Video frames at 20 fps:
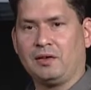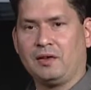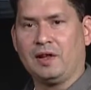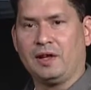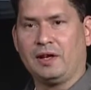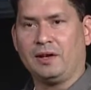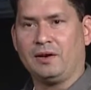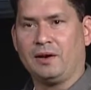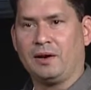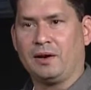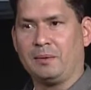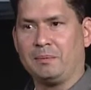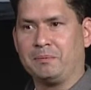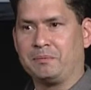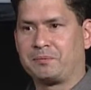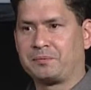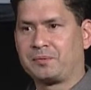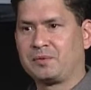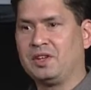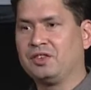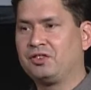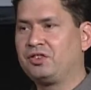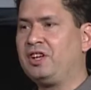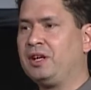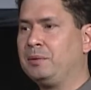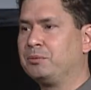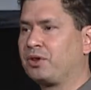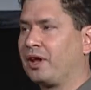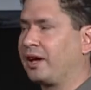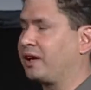that
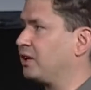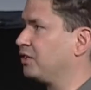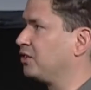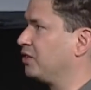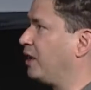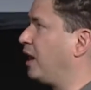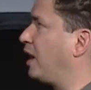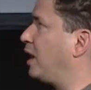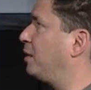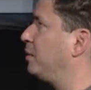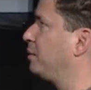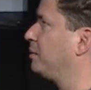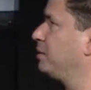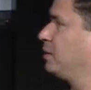seems like it's not